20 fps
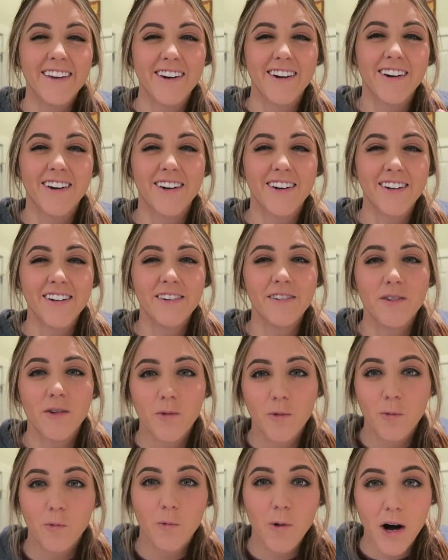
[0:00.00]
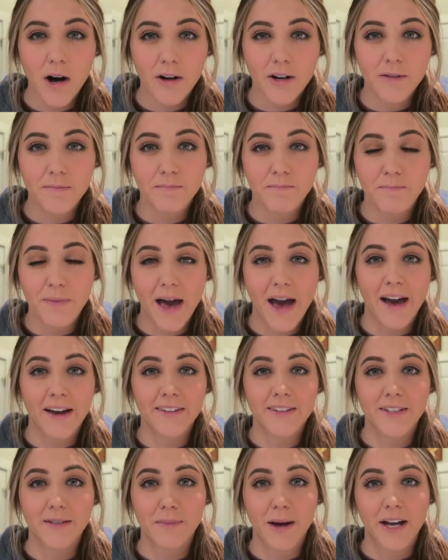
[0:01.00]
y'all welcome
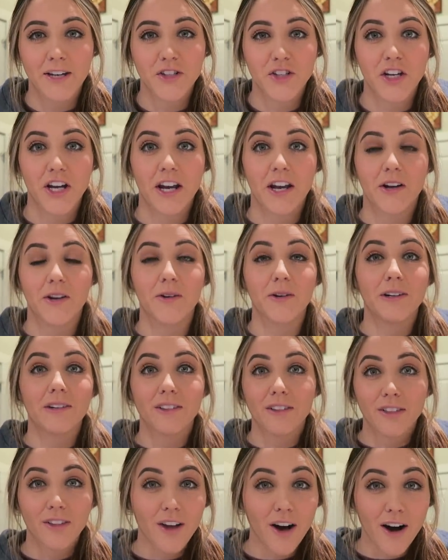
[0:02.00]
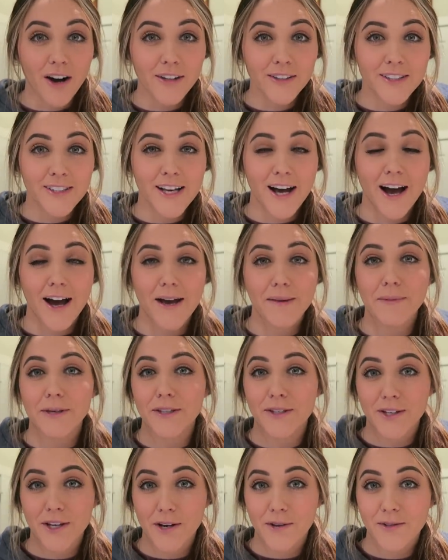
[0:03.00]
back to my channel long
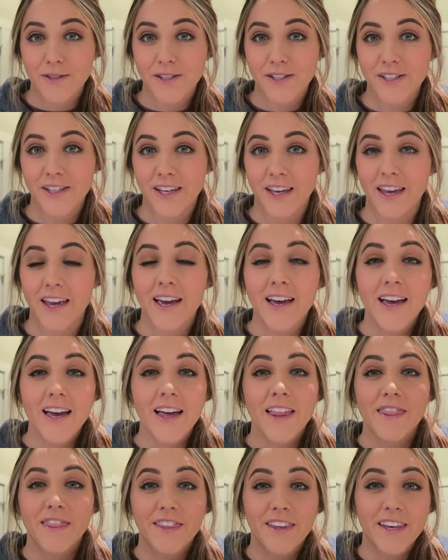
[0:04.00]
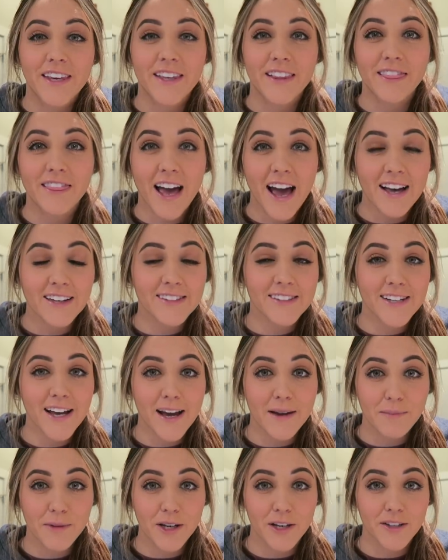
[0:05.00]
time no see the last
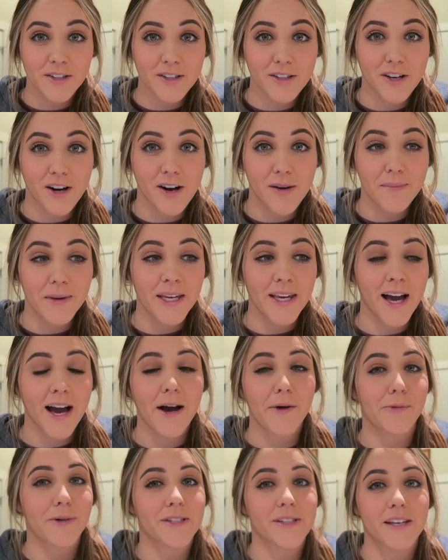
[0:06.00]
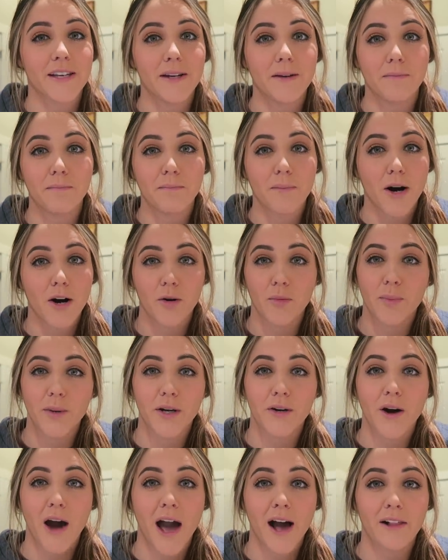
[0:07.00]
time y'all saw me i was in
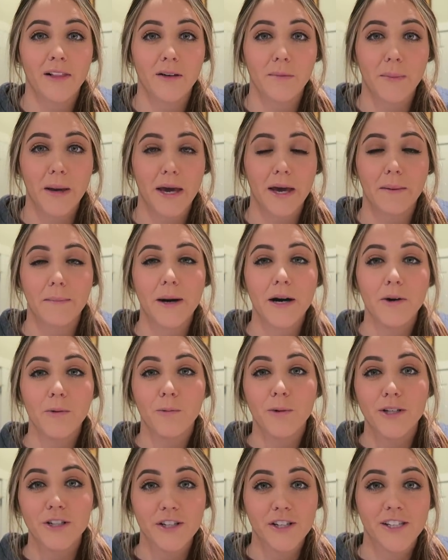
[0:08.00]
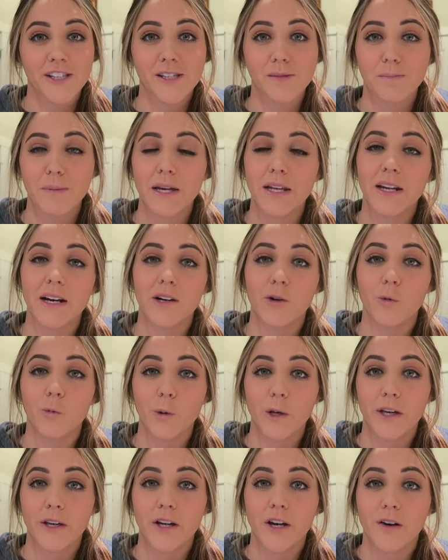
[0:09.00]
mobile alabama we just spent a
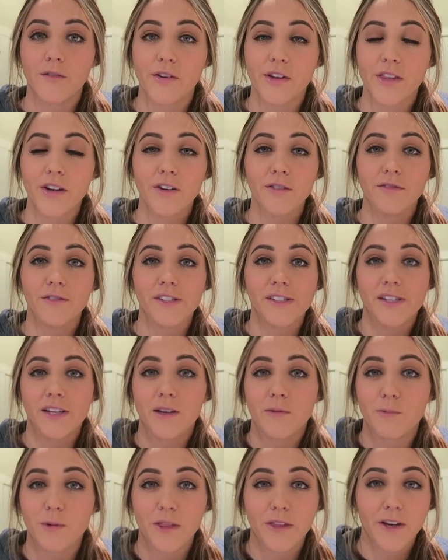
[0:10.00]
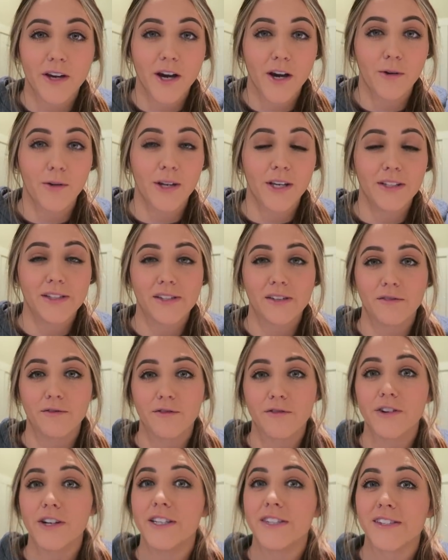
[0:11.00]
week over there visiting with cody's
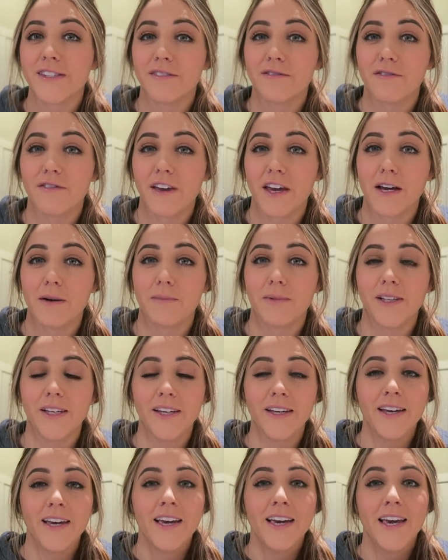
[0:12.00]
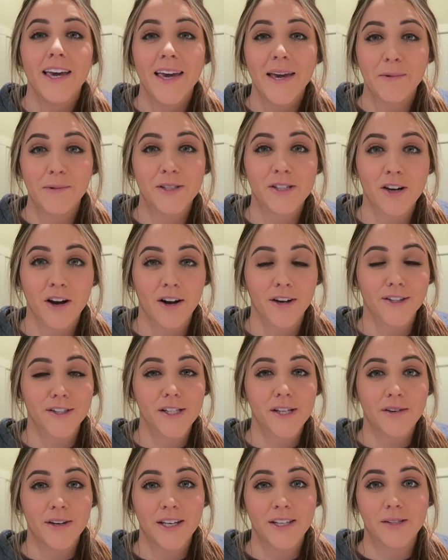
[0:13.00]
friends and family it was
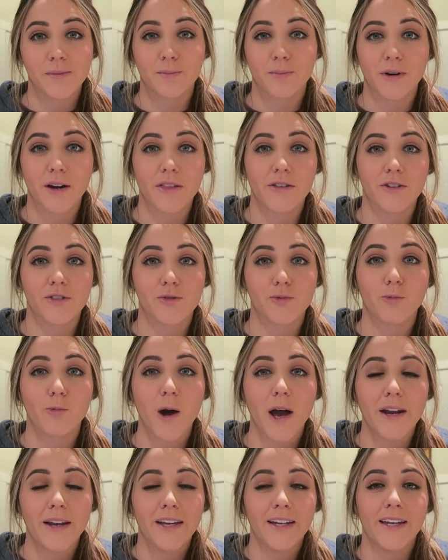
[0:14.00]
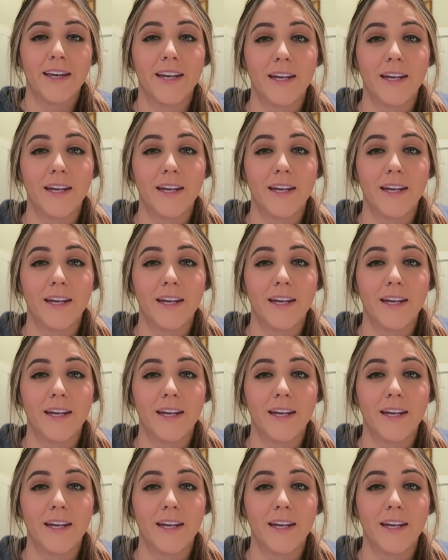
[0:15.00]
also his brother's wedding